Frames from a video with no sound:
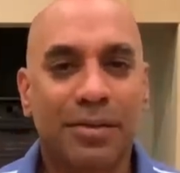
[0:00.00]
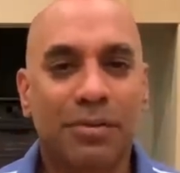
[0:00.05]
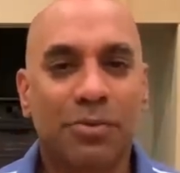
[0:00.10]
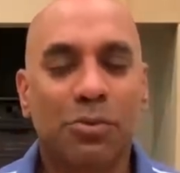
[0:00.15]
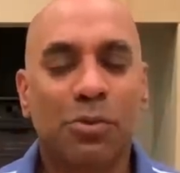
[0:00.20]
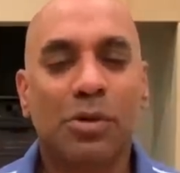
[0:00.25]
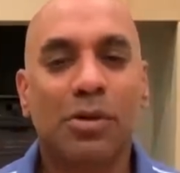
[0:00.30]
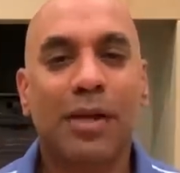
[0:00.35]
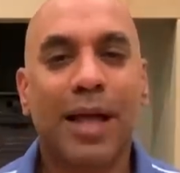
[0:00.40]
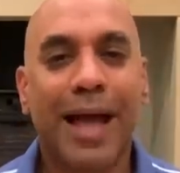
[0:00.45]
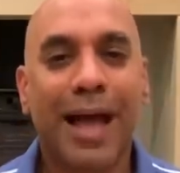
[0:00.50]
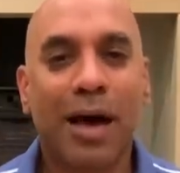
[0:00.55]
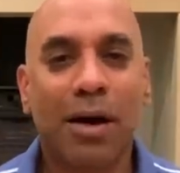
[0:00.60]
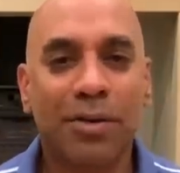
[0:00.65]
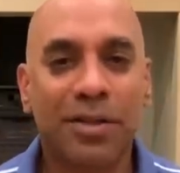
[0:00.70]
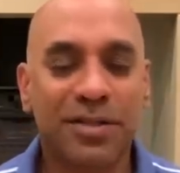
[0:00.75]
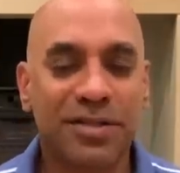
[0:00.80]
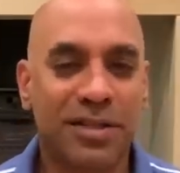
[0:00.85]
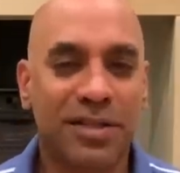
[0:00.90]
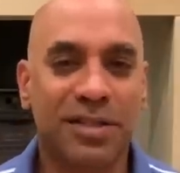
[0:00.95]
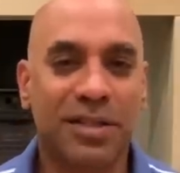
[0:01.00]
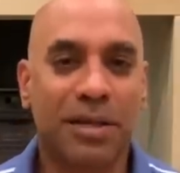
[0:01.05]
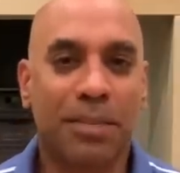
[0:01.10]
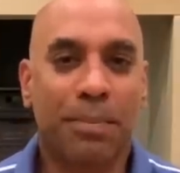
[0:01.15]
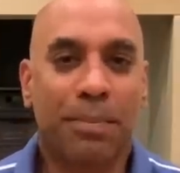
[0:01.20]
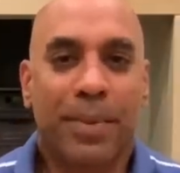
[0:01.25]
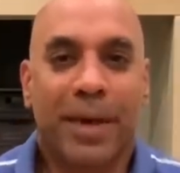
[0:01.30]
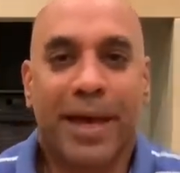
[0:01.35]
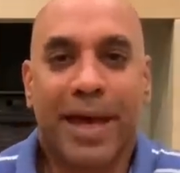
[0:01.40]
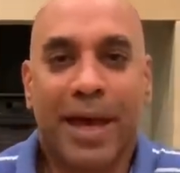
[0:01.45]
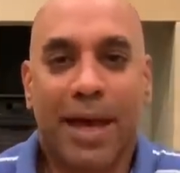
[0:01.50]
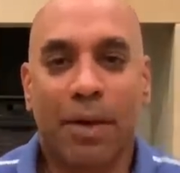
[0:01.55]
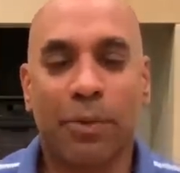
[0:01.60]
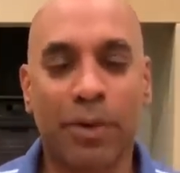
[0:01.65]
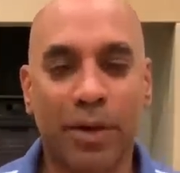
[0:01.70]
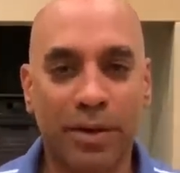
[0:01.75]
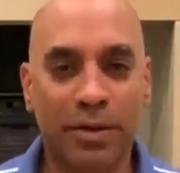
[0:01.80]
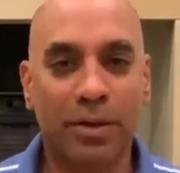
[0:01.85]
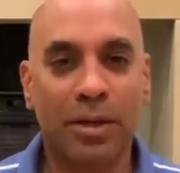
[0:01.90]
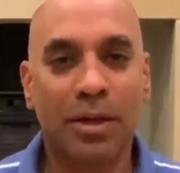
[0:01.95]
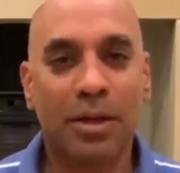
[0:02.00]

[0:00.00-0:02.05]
Well, how does this compare with